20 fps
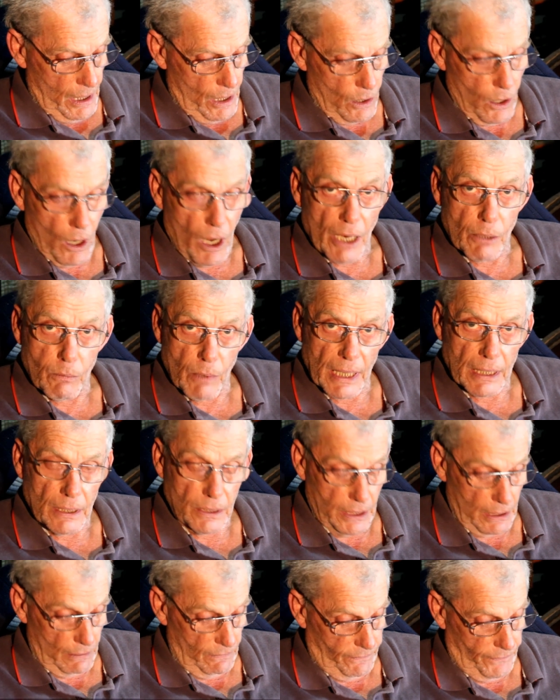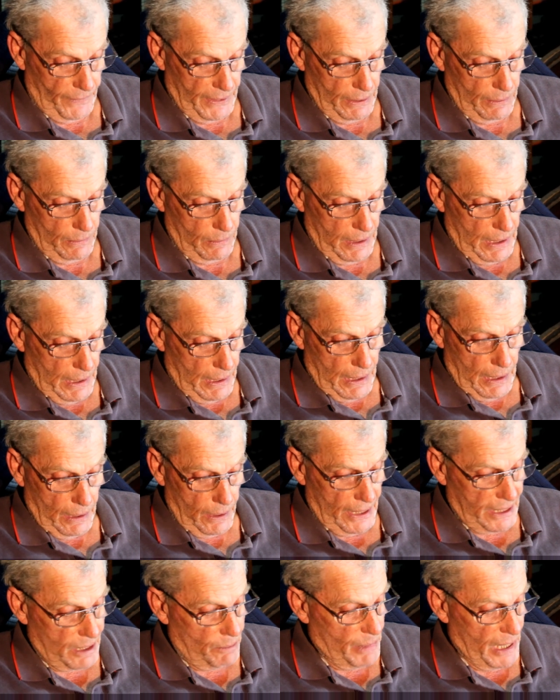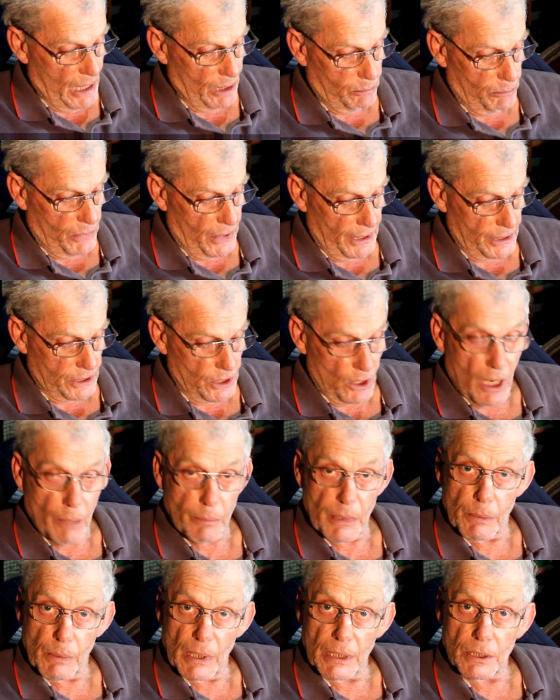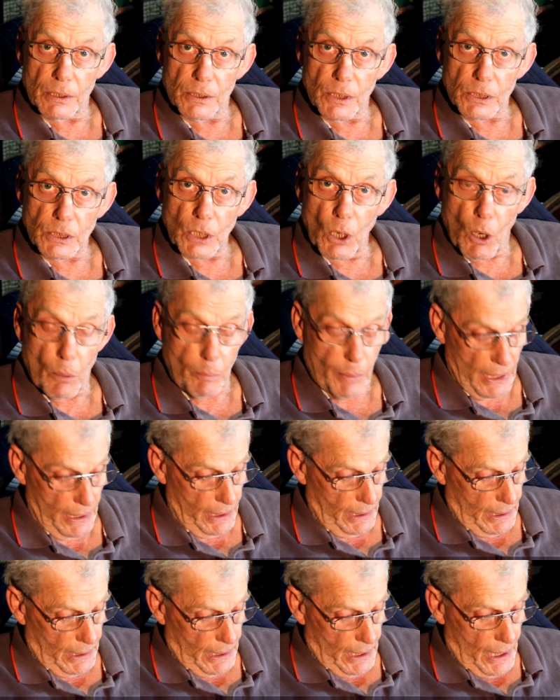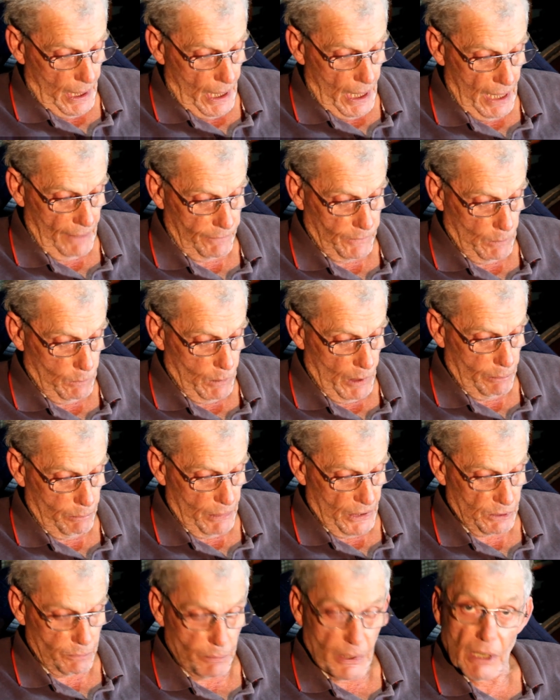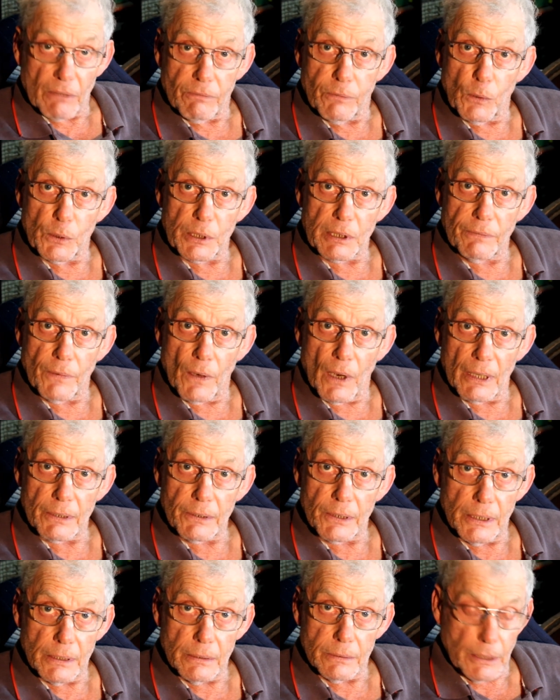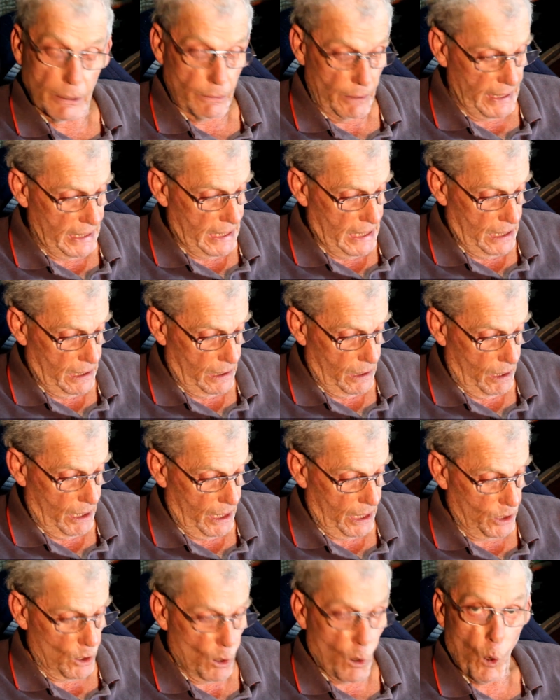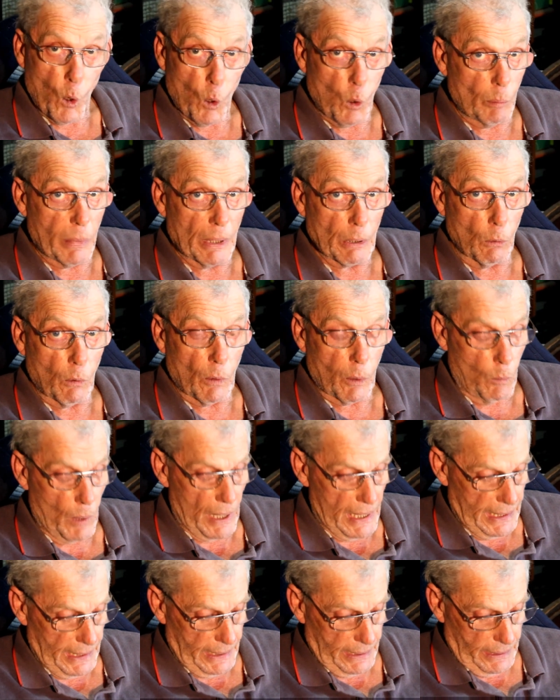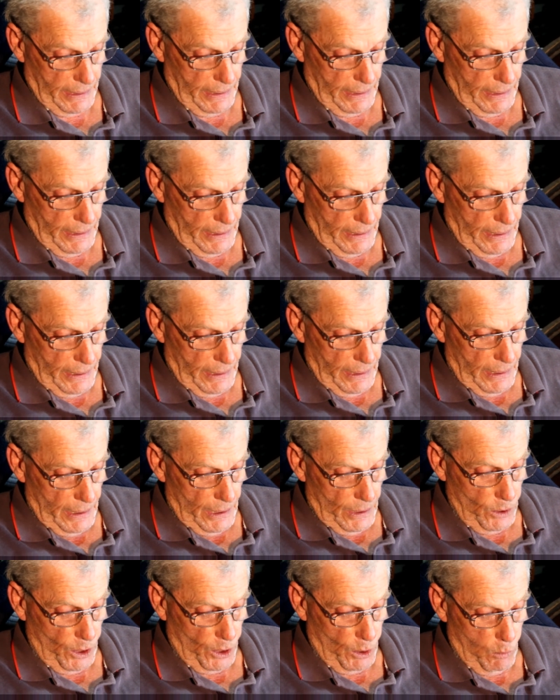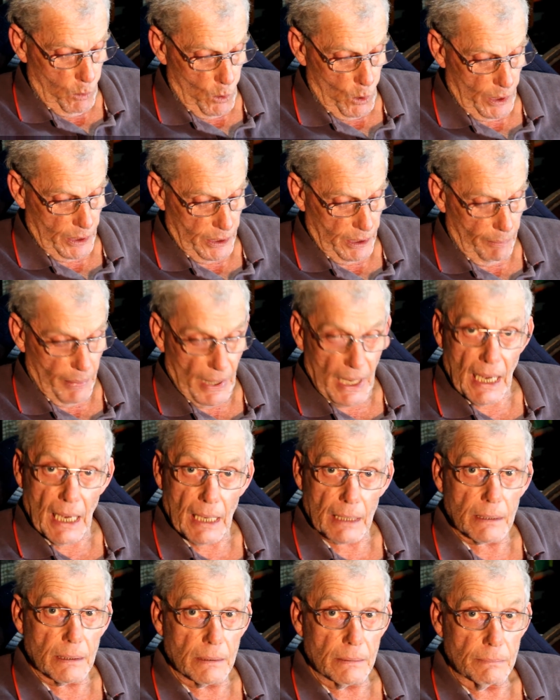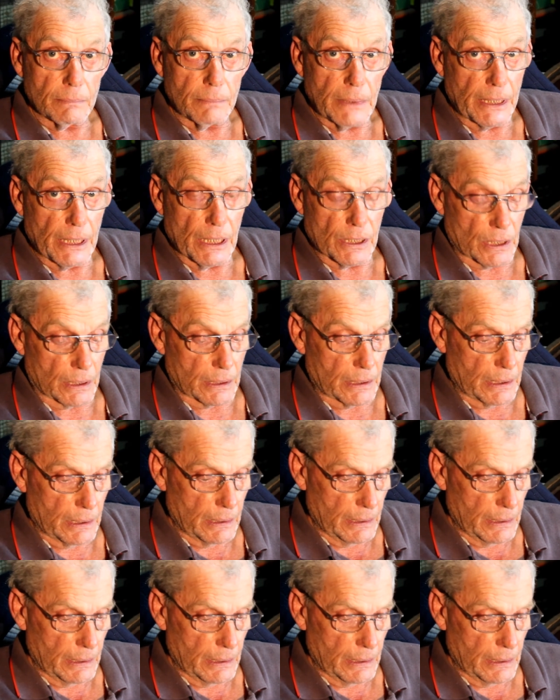Clyde reckons it'll feel like a mountain by the time he reaches the top, after what must be a 45-degree incline all the way. Not a walk in the park, it isn't.